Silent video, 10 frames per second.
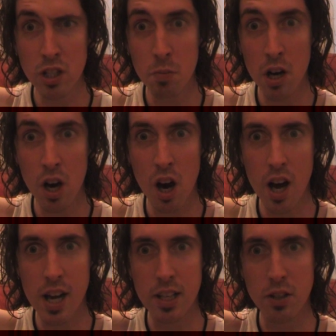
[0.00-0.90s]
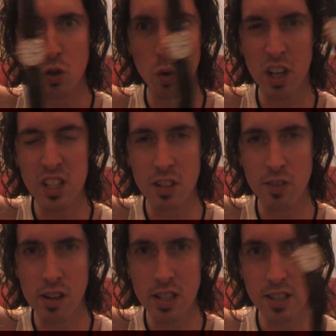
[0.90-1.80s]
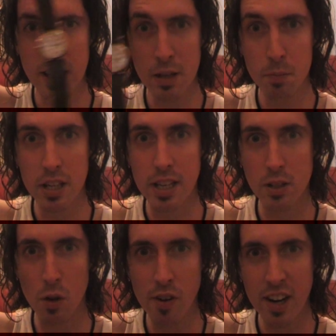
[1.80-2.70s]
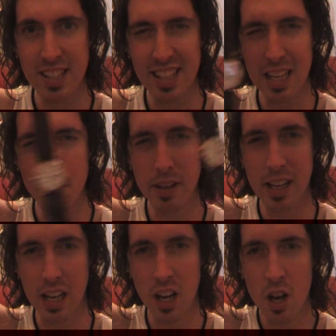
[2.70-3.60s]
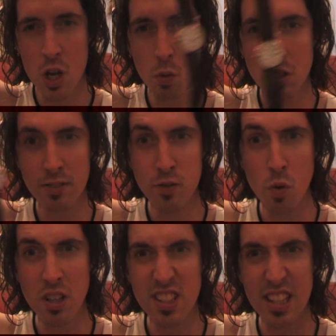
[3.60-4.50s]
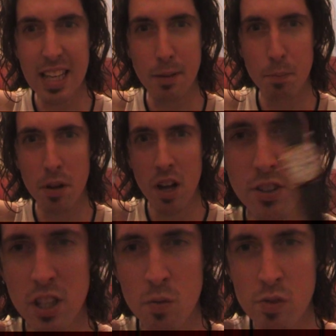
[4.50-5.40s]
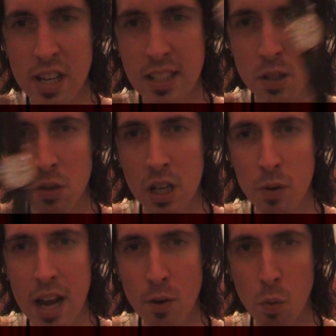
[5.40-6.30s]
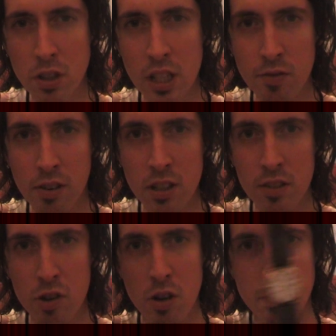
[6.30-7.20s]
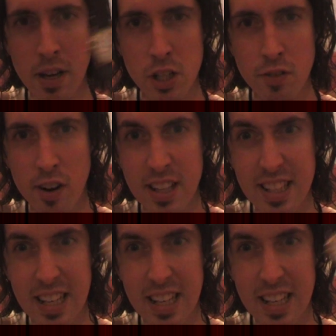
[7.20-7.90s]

into my eyes, you're getting very sleepy, so very sleepy. You want to fall asleep. For some reason, when I wave a watch in front of you, it makes you very